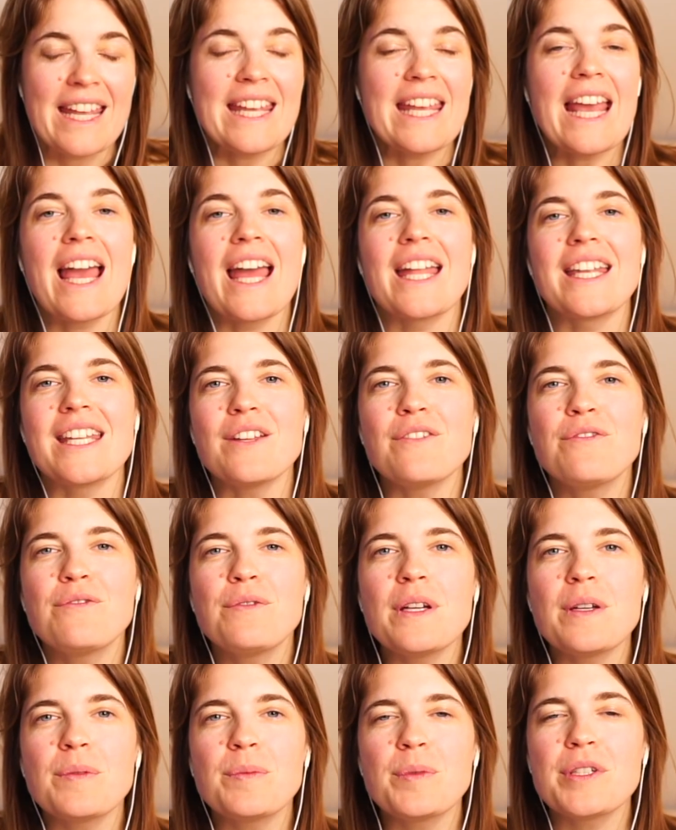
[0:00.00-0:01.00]
Yeah, and if
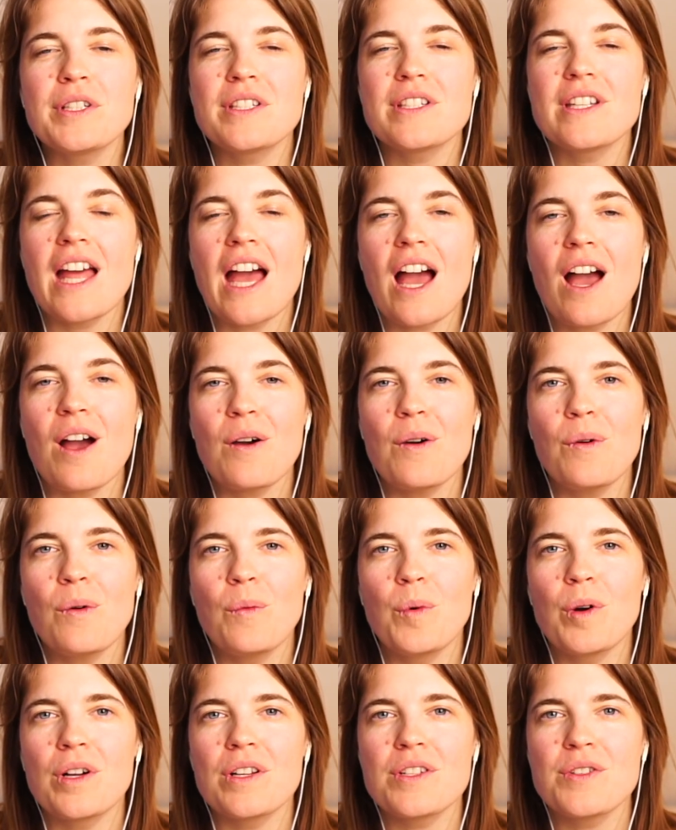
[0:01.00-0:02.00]
we would now
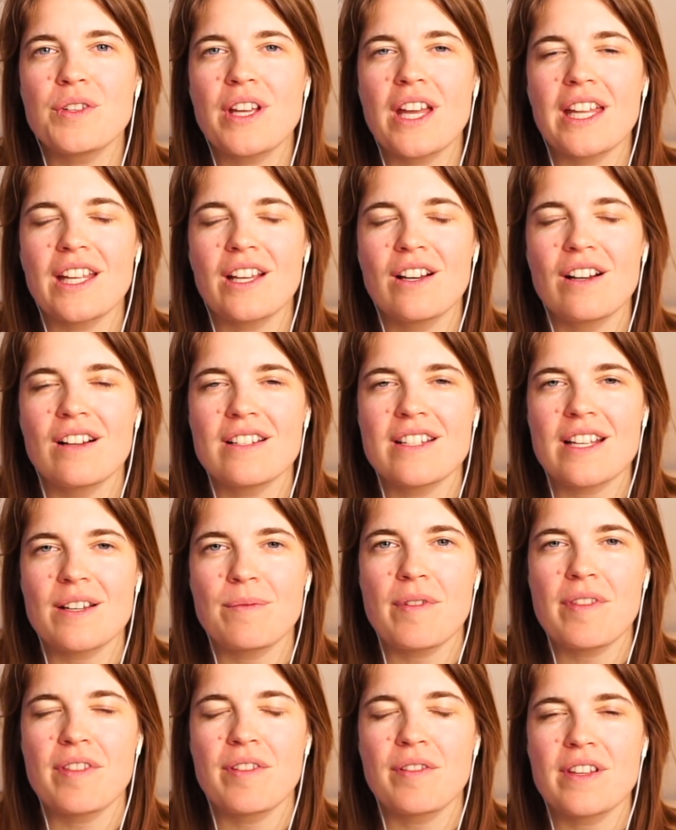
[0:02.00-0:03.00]
want to get in
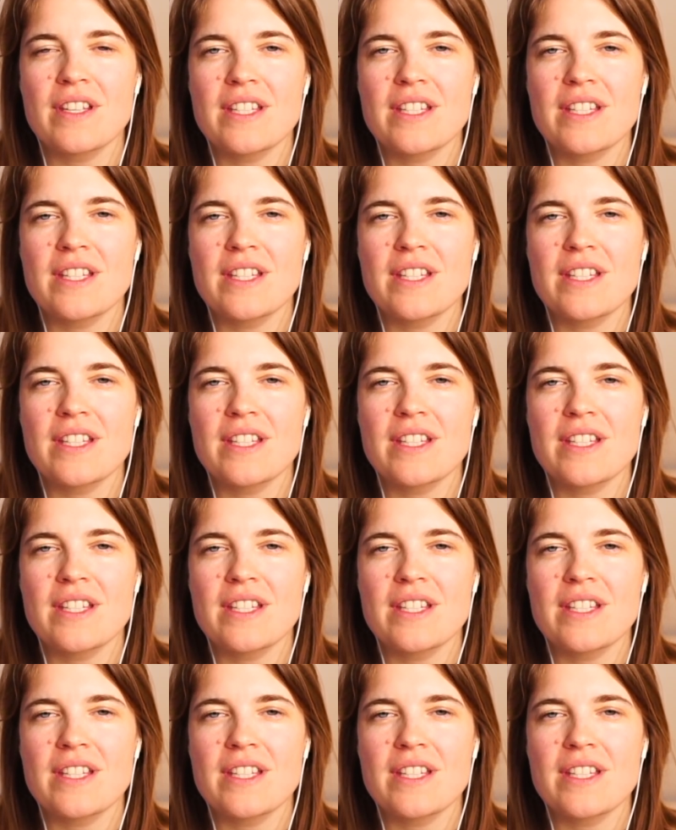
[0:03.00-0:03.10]
contact with you,